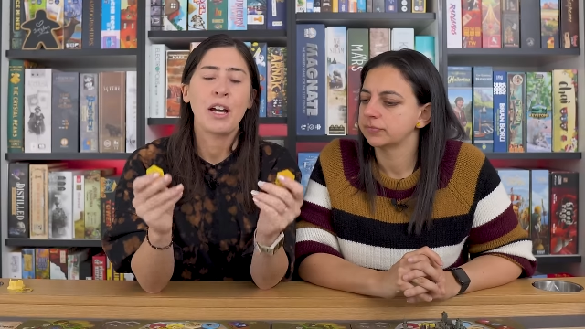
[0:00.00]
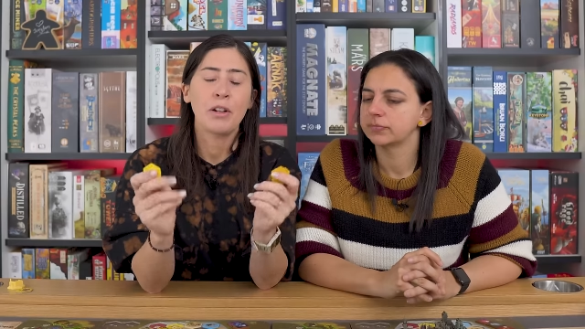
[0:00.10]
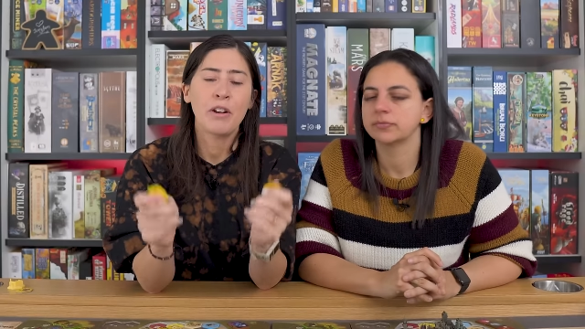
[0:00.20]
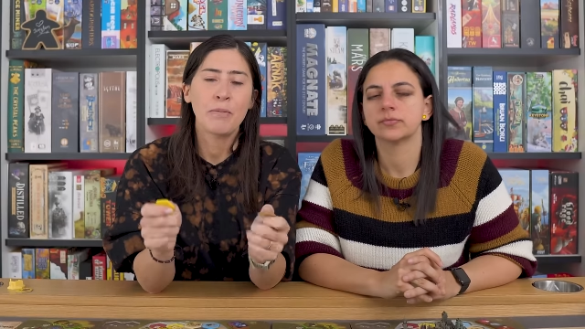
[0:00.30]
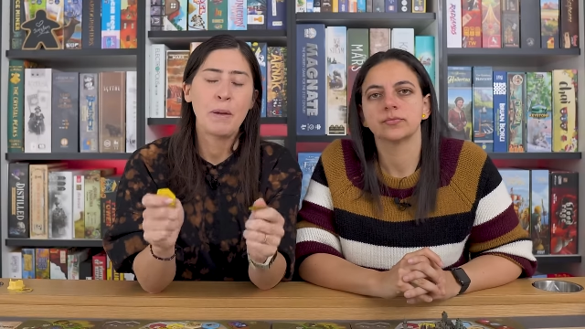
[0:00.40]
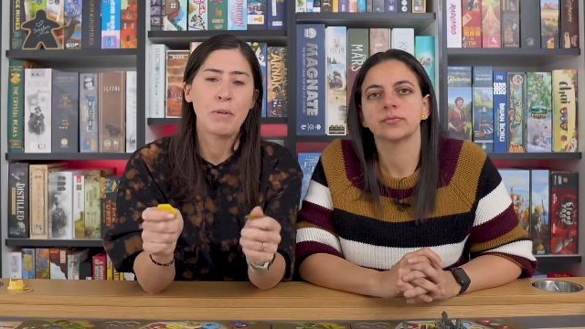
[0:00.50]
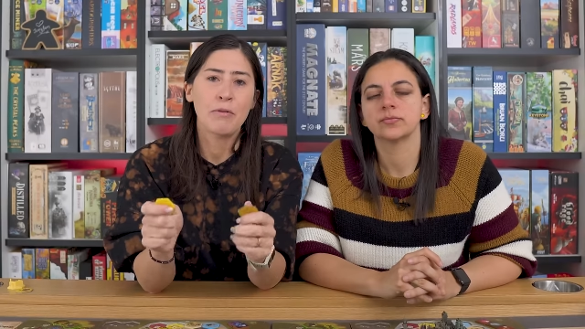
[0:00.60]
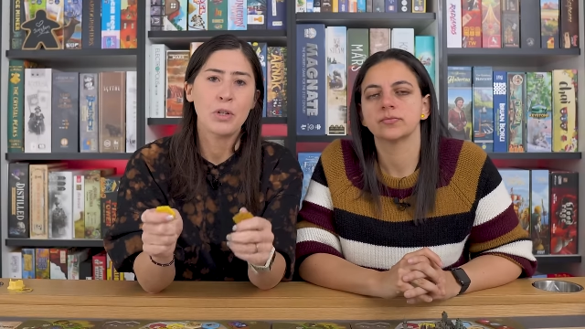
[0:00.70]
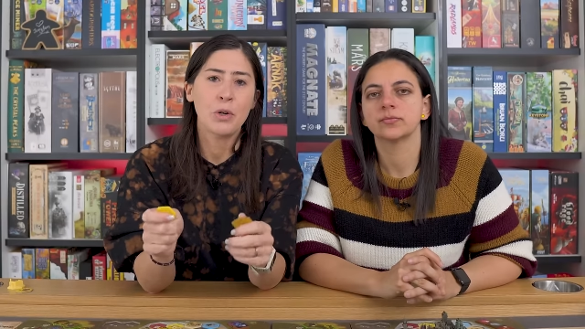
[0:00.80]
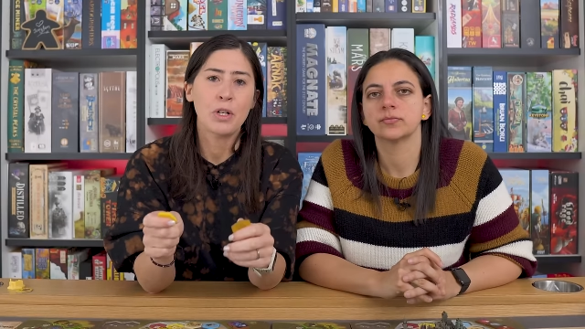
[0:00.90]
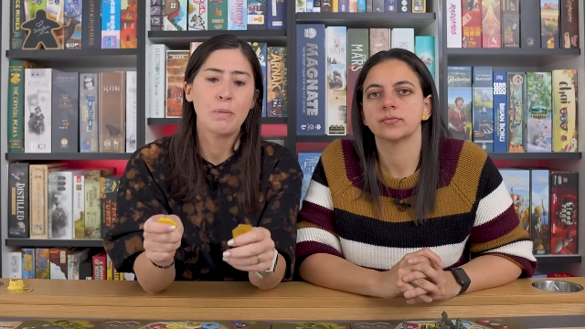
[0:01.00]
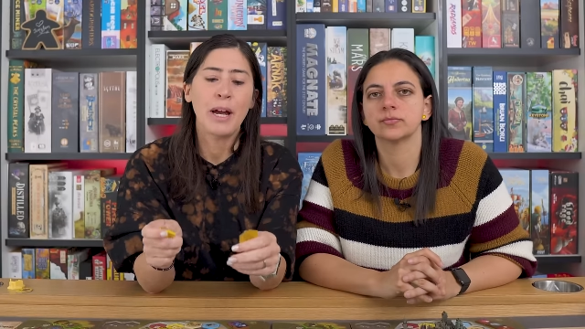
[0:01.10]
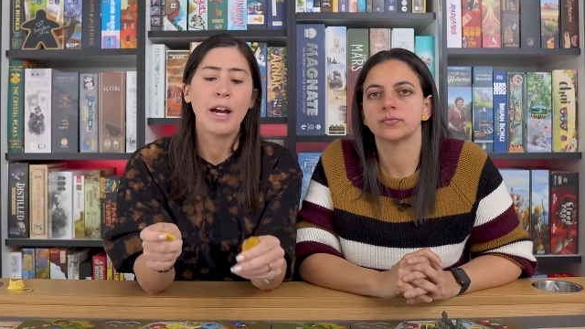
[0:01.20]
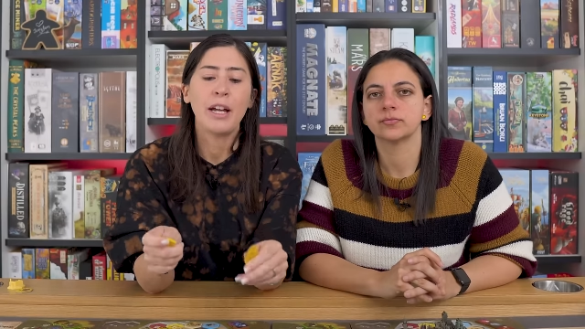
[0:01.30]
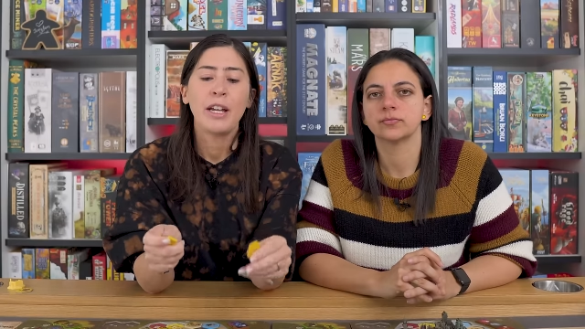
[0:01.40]
Speaker 1: a lot of people have talked
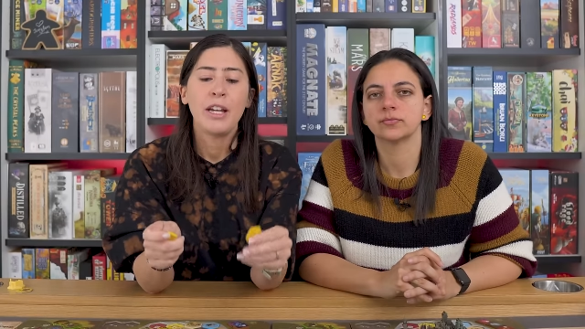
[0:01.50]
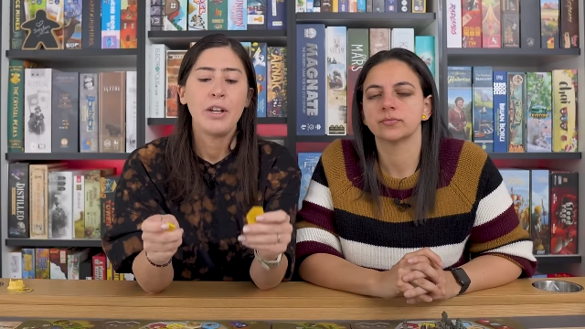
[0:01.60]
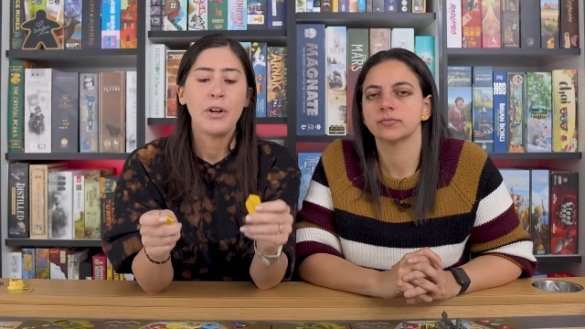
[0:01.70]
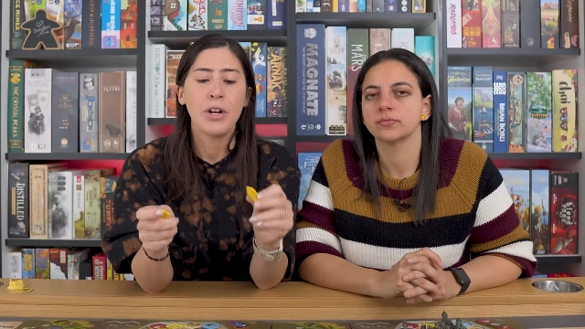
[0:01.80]
about. You know,